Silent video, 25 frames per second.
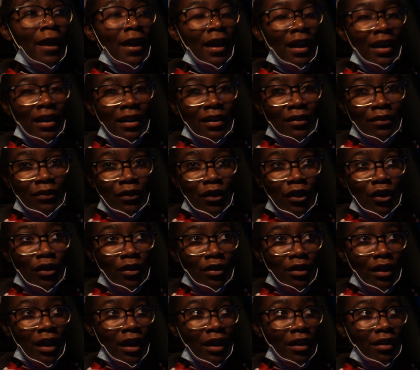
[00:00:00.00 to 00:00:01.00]
and if
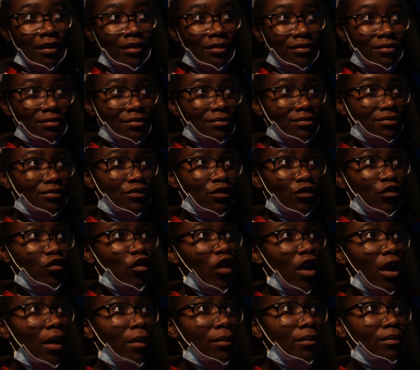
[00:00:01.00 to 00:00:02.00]
you're like
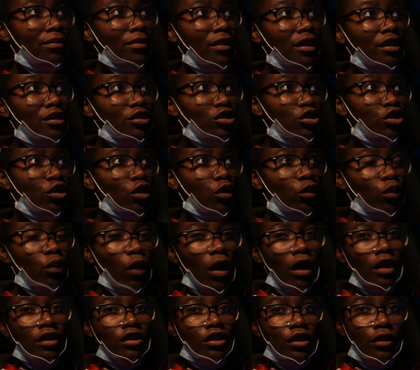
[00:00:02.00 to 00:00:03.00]
from the
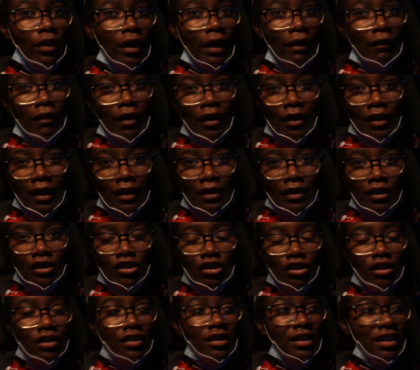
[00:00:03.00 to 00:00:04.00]
Toronto area, like the
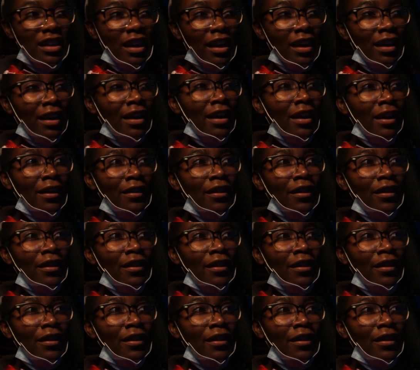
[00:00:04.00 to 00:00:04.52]
GTA,